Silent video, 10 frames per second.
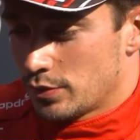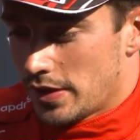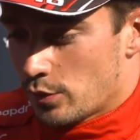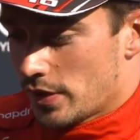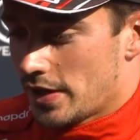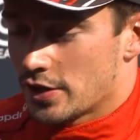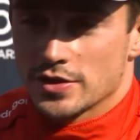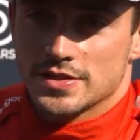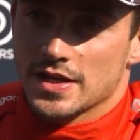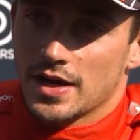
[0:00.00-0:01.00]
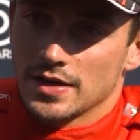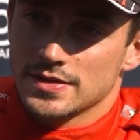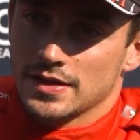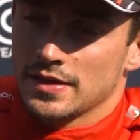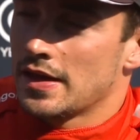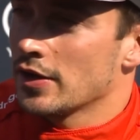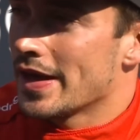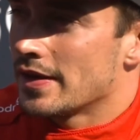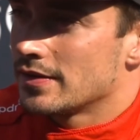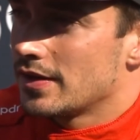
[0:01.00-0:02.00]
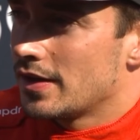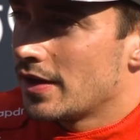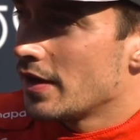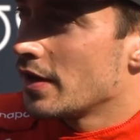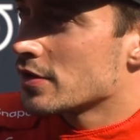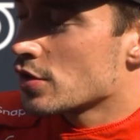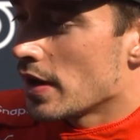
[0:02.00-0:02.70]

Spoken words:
We need a good start, and then again, try